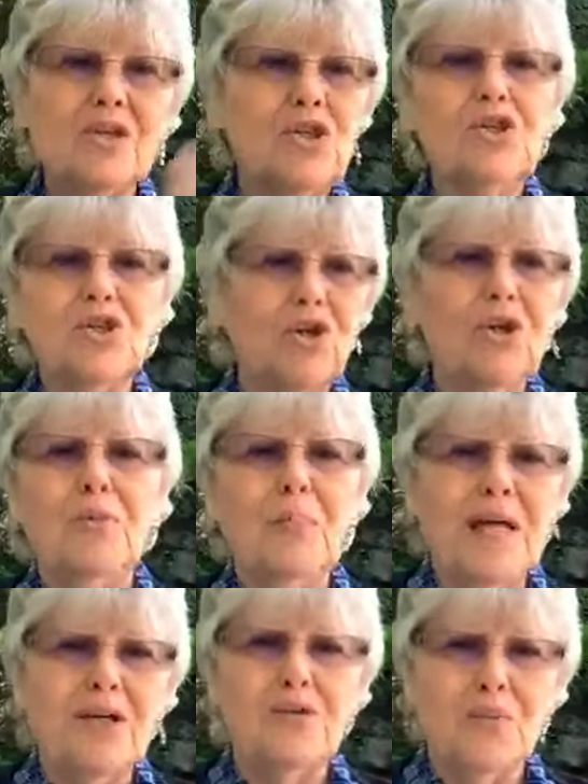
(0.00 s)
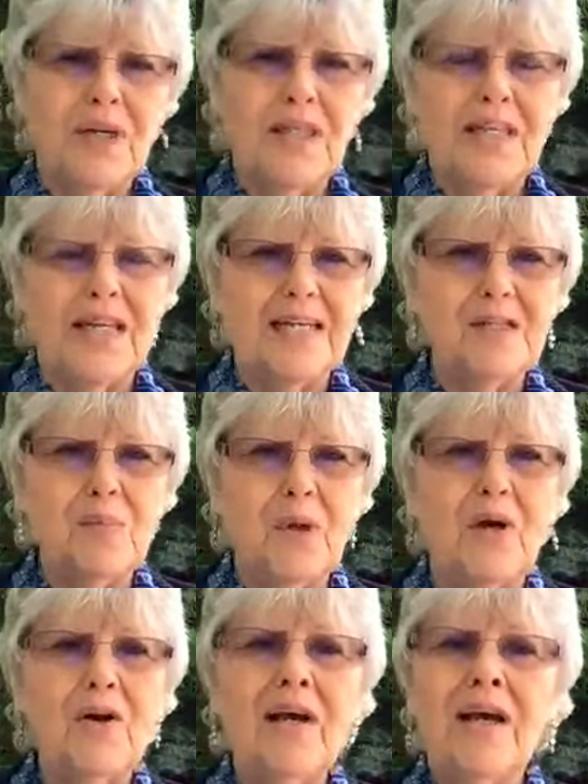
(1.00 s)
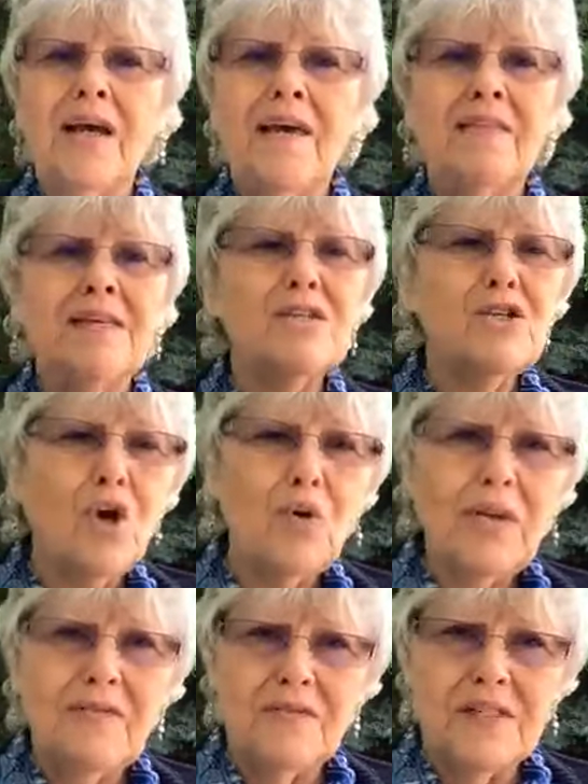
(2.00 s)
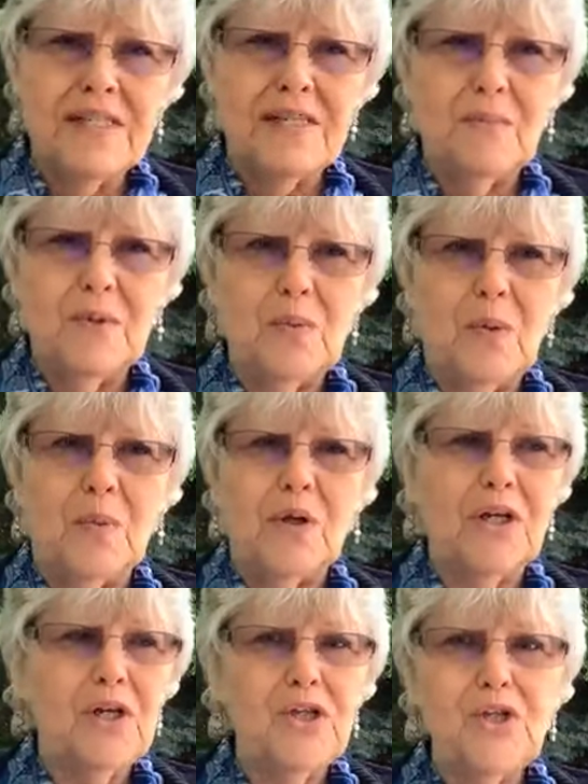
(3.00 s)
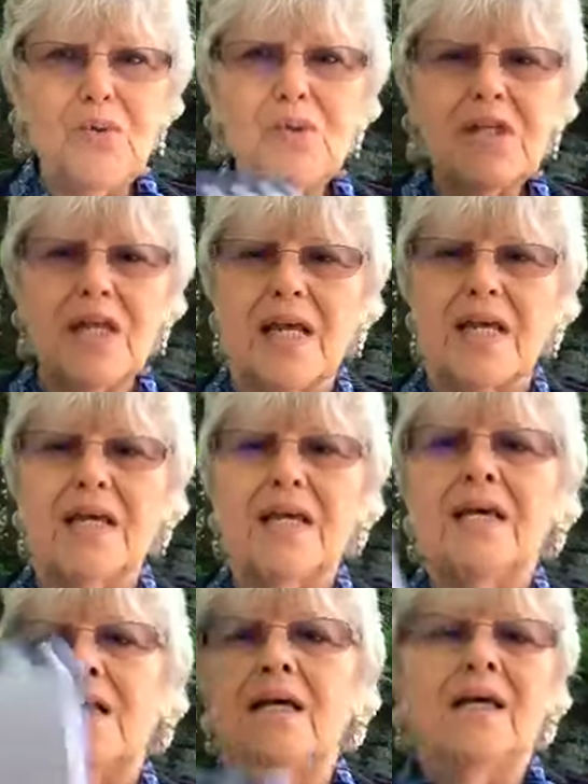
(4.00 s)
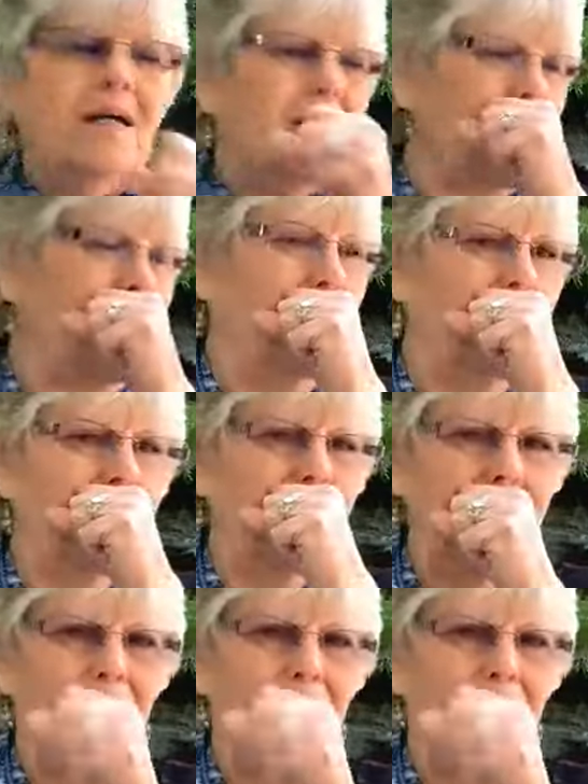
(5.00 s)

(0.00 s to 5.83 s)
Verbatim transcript: just turning the page and reading the next prayer. this totally fits in with what we're going to do today. I